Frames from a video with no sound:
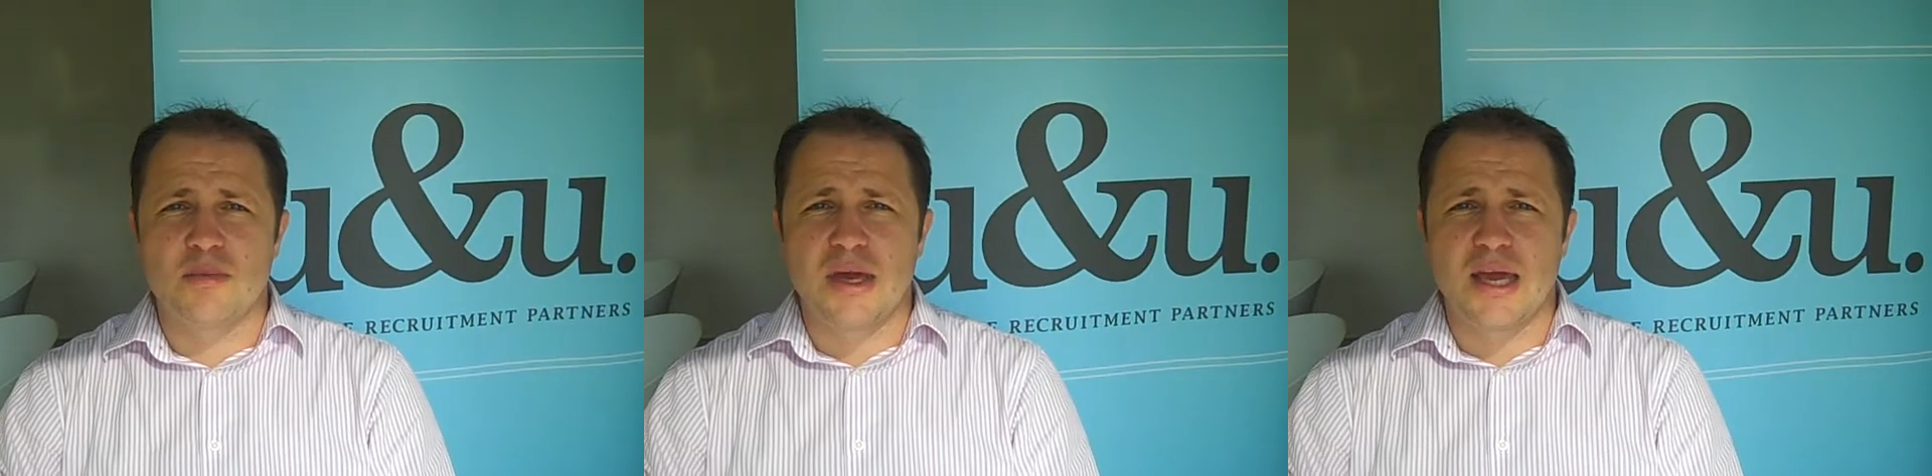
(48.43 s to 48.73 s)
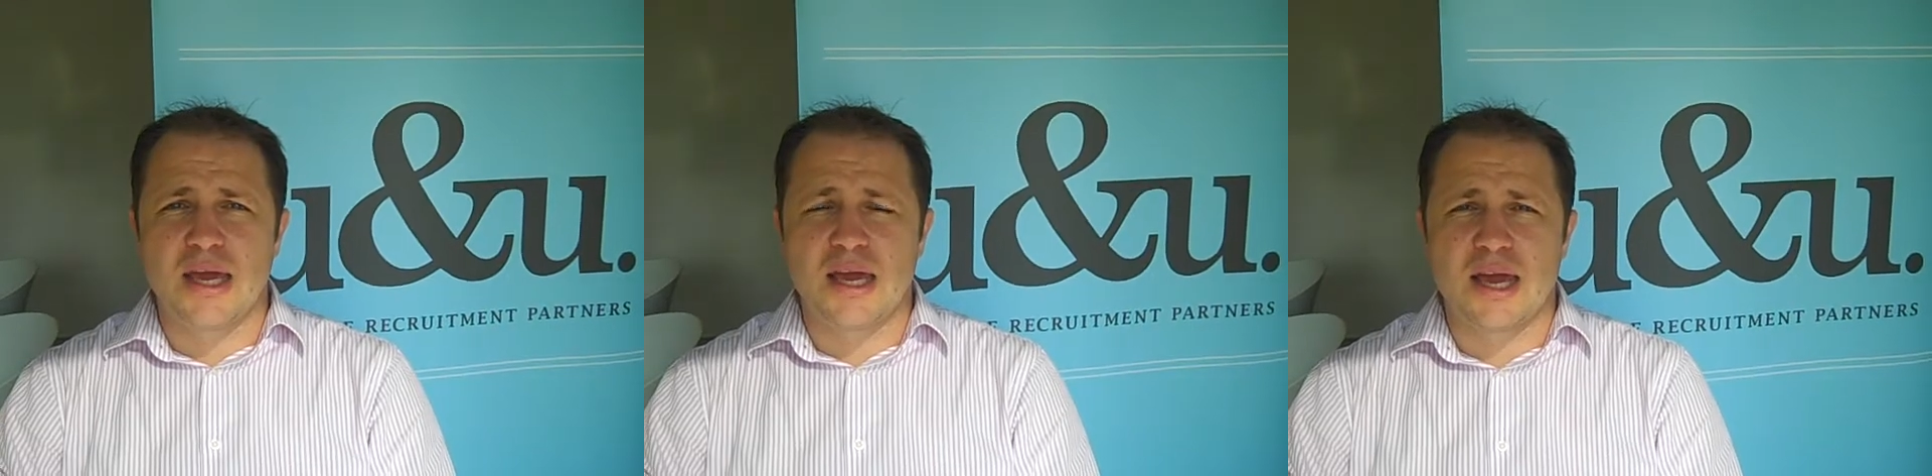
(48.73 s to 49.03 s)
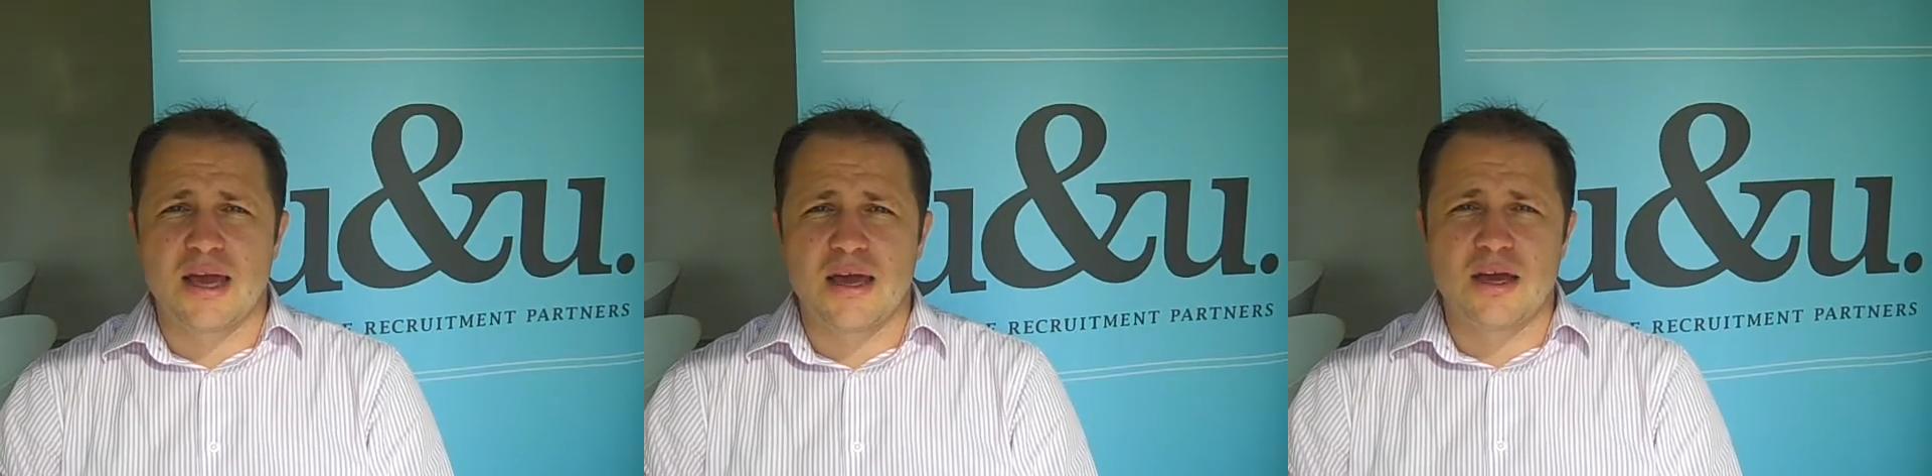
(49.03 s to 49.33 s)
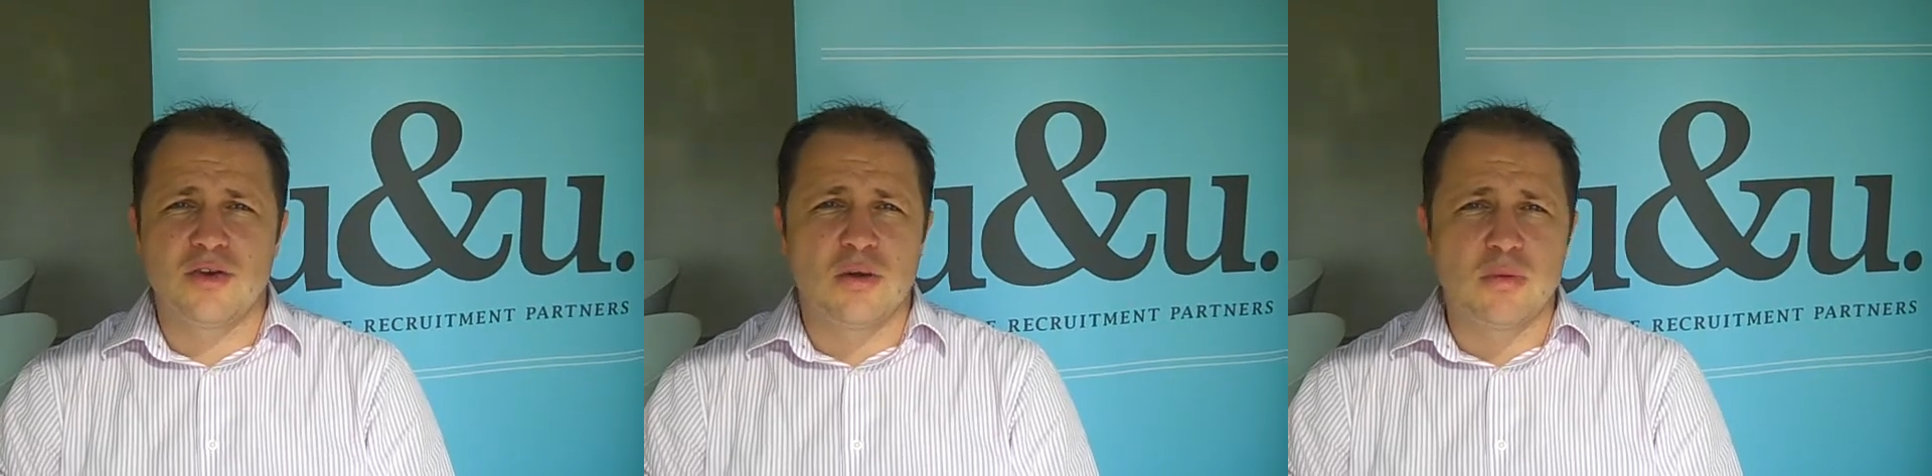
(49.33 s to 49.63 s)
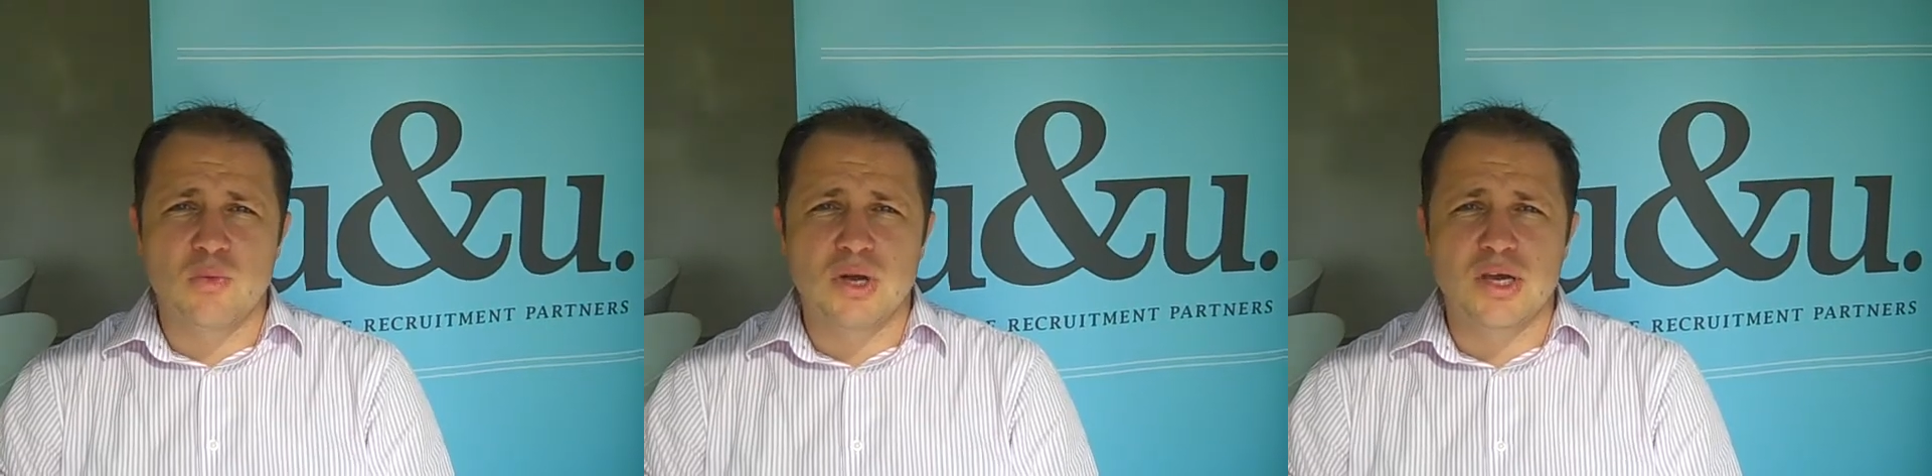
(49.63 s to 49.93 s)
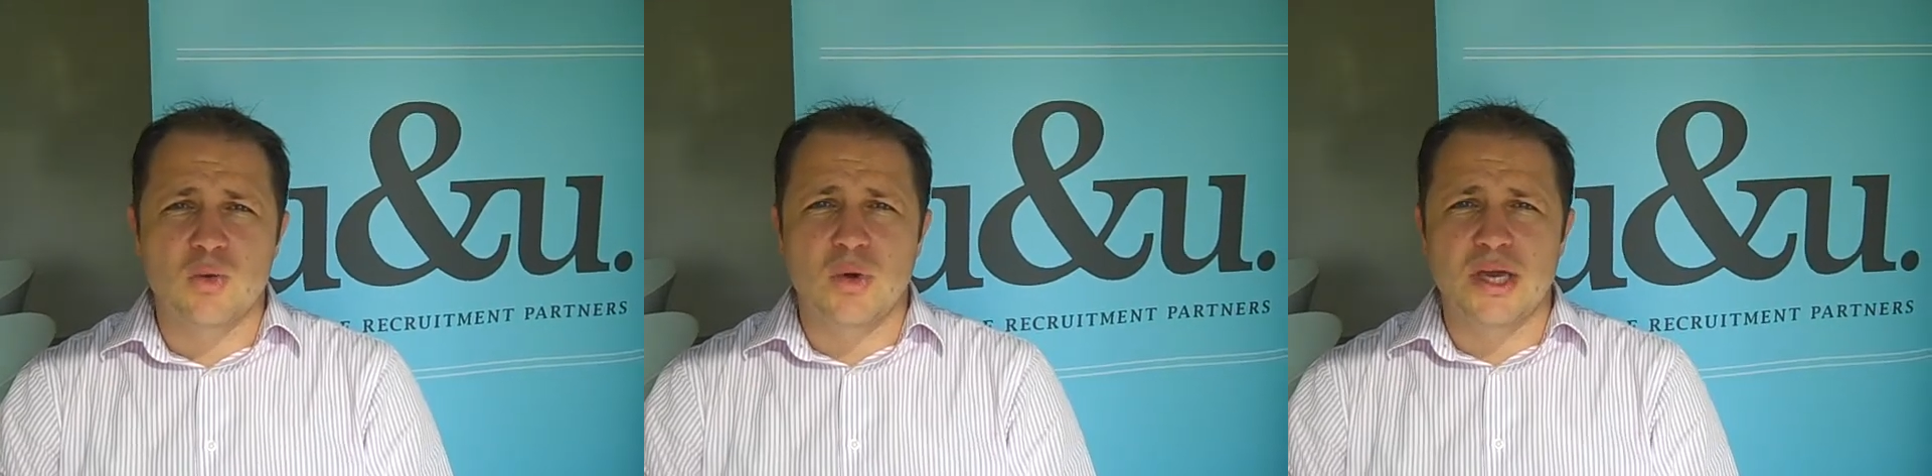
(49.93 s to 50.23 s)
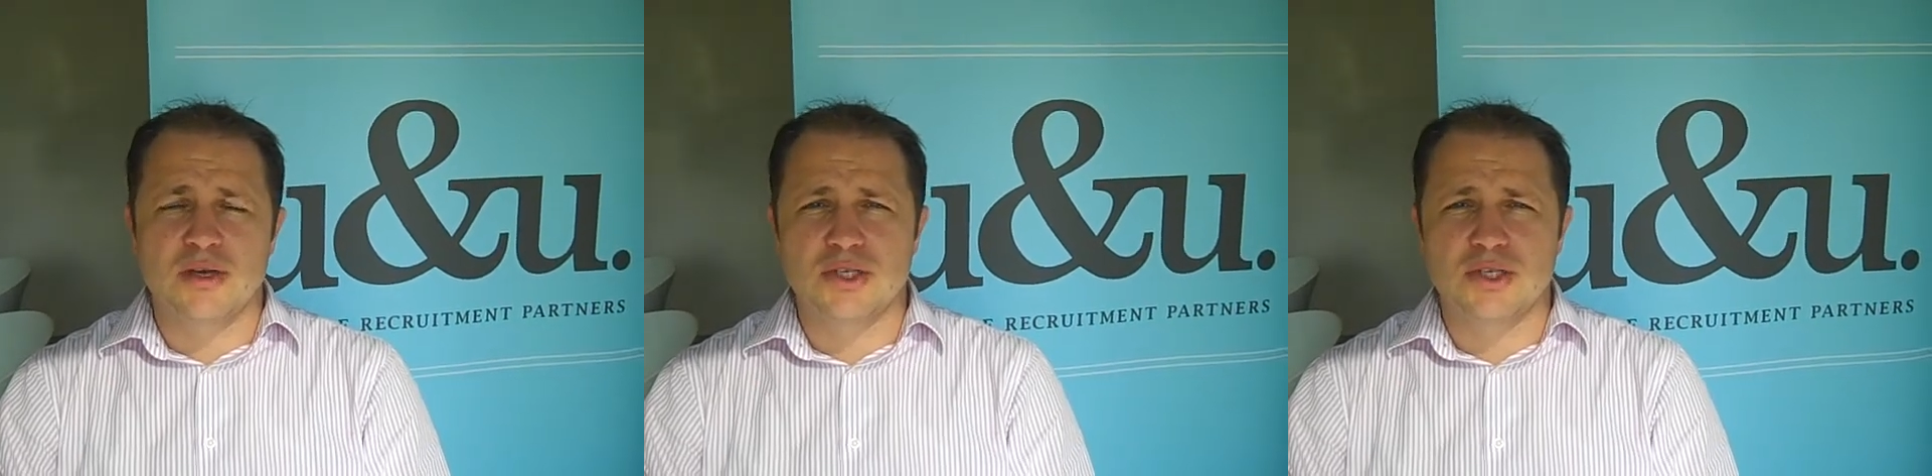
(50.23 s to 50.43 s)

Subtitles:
be a normal working week,